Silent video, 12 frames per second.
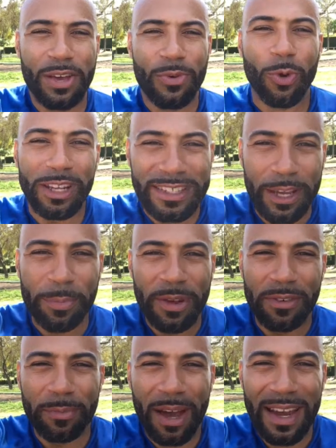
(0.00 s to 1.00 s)
What's up,
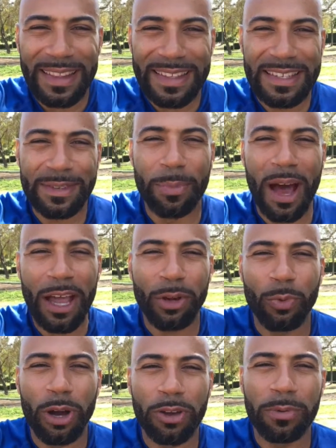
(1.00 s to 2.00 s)
everybody? This is Bio.
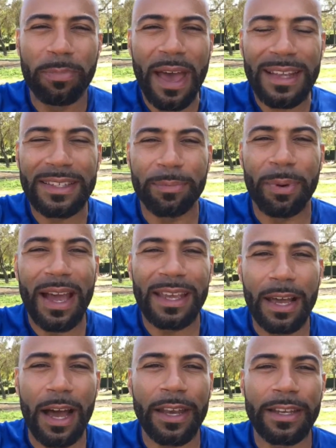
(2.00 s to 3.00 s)
Welcome back to
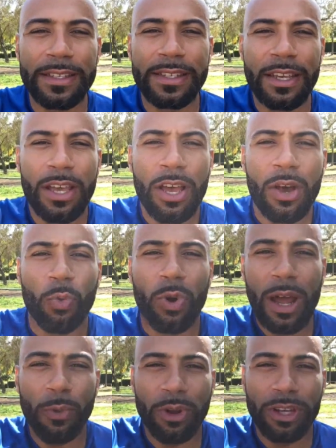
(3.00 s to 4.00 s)
Bayoniks.
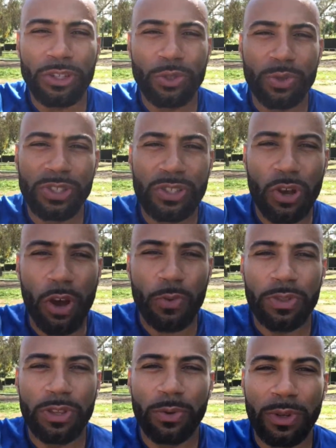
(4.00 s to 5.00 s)
What I want to do is talk
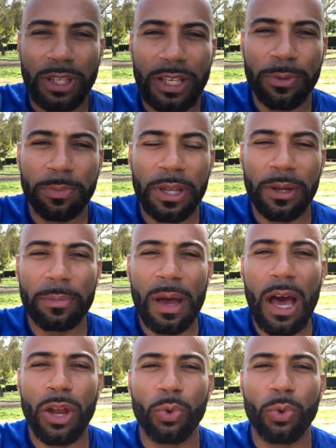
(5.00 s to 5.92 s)
with you a little bit about